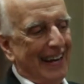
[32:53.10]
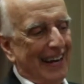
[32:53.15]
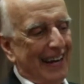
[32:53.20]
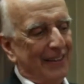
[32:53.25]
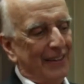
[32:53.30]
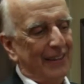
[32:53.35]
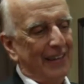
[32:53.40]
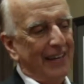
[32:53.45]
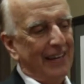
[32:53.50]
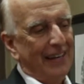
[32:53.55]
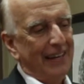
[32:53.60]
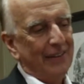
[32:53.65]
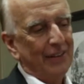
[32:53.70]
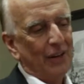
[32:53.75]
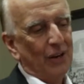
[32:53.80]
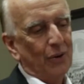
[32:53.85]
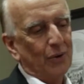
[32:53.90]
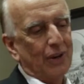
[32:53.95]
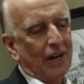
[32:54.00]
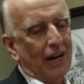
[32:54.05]
And then the
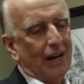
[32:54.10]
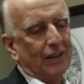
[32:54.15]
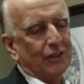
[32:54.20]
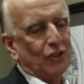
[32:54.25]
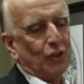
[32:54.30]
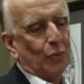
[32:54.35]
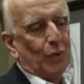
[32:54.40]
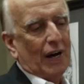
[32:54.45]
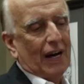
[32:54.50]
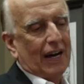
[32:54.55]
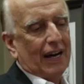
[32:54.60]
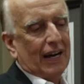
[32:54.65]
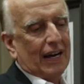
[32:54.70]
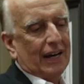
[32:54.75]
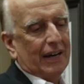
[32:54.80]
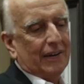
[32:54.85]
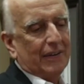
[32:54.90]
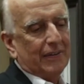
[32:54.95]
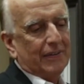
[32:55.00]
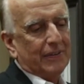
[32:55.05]
old conjure
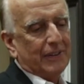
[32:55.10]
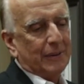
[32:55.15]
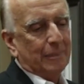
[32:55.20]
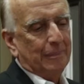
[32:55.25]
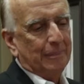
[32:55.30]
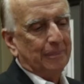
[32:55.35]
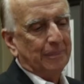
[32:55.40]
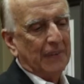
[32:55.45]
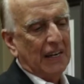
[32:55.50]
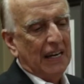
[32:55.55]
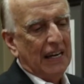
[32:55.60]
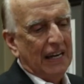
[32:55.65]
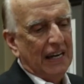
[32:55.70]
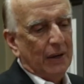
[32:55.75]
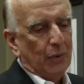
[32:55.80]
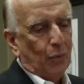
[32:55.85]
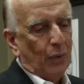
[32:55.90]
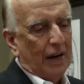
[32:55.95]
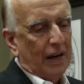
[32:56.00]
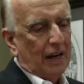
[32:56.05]
wives,
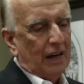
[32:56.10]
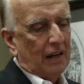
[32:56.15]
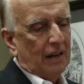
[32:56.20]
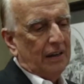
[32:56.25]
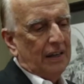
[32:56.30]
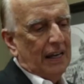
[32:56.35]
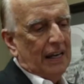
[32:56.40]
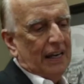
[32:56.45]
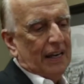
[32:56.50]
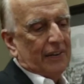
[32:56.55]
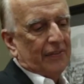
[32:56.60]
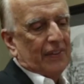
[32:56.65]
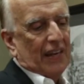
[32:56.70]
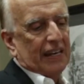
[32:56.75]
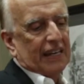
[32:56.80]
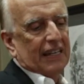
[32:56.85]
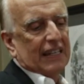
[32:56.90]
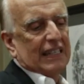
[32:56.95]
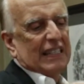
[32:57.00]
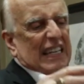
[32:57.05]
well,
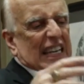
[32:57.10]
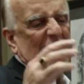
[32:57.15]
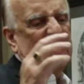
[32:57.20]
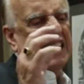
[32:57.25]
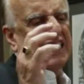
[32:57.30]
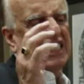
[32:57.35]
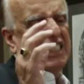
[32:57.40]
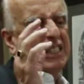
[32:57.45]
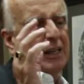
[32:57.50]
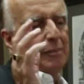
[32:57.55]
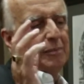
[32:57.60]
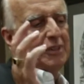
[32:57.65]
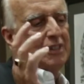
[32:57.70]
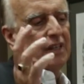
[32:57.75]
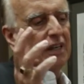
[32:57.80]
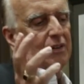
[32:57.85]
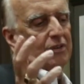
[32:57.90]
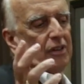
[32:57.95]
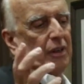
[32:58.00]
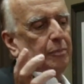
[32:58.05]
they hitched
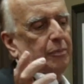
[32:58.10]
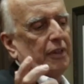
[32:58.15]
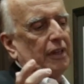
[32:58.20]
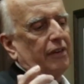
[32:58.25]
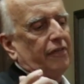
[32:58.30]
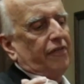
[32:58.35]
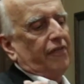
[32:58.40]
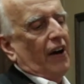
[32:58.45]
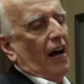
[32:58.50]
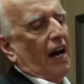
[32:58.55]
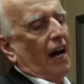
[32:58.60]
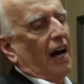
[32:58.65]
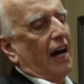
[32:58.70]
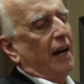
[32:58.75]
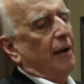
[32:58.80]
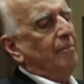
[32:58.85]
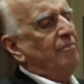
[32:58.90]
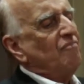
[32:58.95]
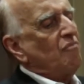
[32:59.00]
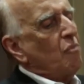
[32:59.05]
themselves up to the
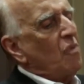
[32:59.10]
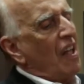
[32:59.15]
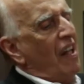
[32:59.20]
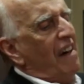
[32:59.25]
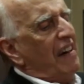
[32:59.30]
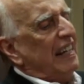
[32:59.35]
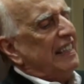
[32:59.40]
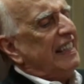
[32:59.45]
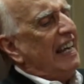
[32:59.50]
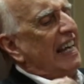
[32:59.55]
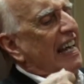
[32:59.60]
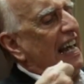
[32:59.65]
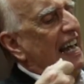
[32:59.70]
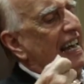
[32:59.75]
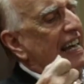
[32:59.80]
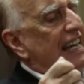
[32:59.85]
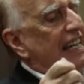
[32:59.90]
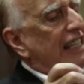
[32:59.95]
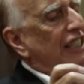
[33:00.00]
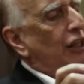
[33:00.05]
fire, and they
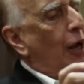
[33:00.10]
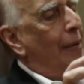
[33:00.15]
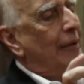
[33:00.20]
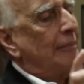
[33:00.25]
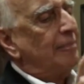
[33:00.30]
ate,